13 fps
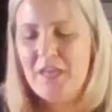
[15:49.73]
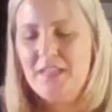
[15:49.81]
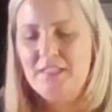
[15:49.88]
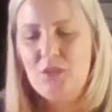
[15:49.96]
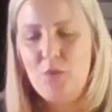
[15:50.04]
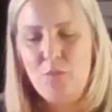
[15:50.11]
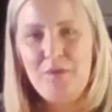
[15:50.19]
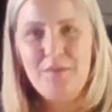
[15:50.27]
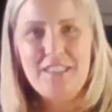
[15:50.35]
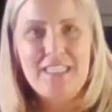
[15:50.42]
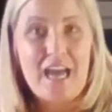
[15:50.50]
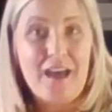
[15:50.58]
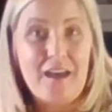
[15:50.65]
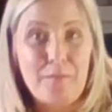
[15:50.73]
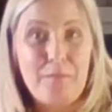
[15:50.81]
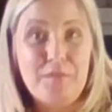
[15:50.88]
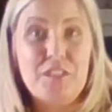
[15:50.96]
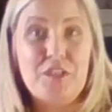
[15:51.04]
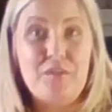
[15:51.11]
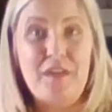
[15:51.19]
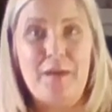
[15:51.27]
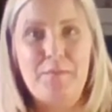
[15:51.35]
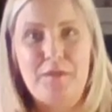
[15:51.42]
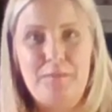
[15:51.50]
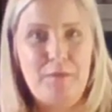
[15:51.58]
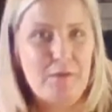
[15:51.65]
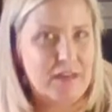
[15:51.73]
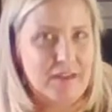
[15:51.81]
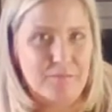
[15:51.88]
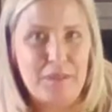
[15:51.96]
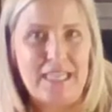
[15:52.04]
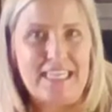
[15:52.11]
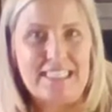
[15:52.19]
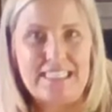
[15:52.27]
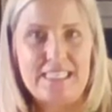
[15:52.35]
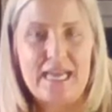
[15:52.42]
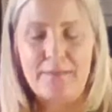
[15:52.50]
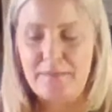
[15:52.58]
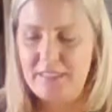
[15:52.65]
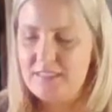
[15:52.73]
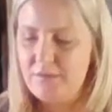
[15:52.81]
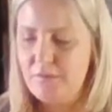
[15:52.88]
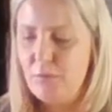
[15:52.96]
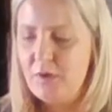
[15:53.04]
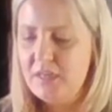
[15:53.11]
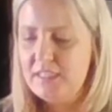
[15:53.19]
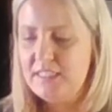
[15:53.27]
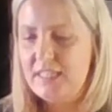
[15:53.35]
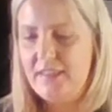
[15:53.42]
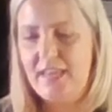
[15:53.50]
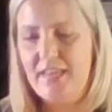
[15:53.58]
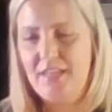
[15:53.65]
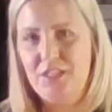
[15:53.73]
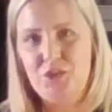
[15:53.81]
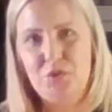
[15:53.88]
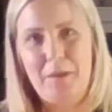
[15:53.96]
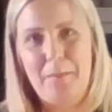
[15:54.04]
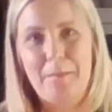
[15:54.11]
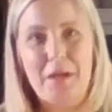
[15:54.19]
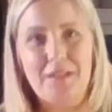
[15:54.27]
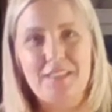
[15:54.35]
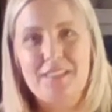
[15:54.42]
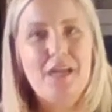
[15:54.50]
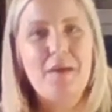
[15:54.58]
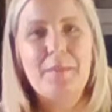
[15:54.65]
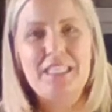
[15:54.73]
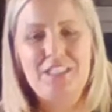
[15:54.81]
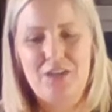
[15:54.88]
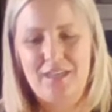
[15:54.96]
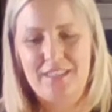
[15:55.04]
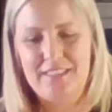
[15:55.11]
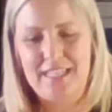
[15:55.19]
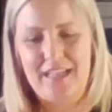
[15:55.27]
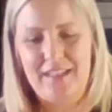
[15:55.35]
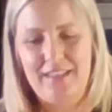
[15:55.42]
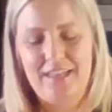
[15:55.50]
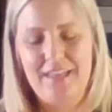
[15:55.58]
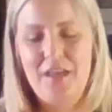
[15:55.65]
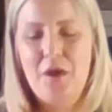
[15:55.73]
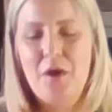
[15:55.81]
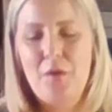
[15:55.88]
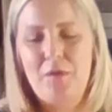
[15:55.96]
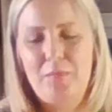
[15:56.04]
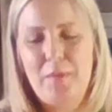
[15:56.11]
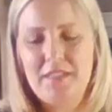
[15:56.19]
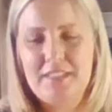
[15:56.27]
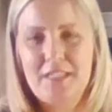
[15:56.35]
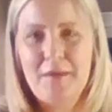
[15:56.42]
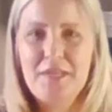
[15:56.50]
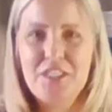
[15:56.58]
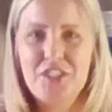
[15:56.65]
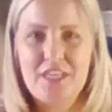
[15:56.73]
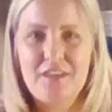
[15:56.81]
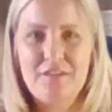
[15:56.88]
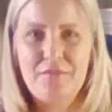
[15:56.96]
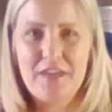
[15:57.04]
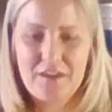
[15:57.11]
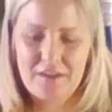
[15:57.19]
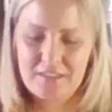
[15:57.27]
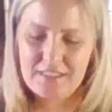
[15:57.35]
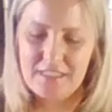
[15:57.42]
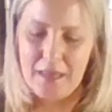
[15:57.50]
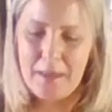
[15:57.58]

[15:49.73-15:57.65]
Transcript: So we would serve it up with plates and napkins and forks, and they can enjoy a balsamic tossed salad with balsamic chicken fingers,